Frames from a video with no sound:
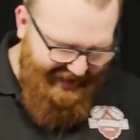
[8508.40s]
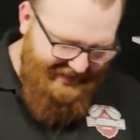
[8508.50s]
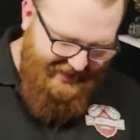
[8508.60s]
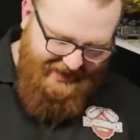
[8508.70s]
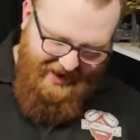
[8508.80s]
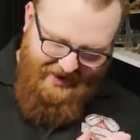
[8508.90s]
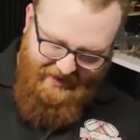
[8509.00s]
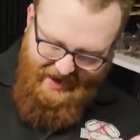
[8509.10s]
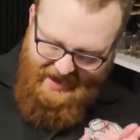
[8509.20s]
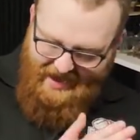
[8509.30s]
okay,
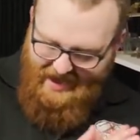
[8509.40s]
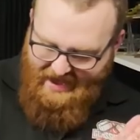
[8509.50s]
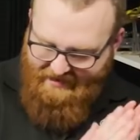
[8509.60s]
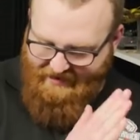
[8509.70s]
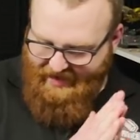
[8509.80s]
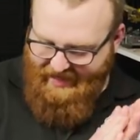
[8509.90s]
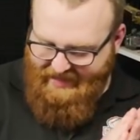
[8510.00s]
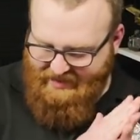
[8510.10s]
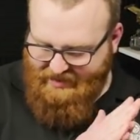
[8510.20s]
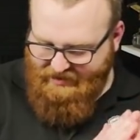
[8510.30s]
so, uh, right,
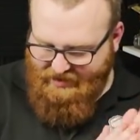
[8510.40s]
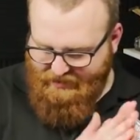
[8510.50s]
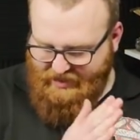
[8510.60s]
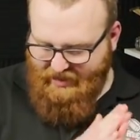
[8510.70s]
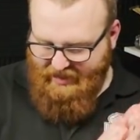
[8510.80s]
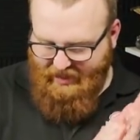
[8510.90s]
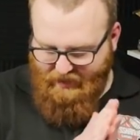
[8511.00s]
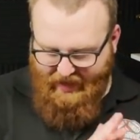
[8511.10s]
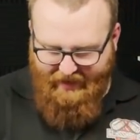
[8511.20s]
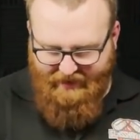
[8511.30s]
let's do some psychic
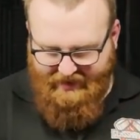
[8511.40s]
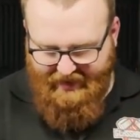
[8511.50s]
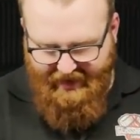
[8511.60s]
powers then.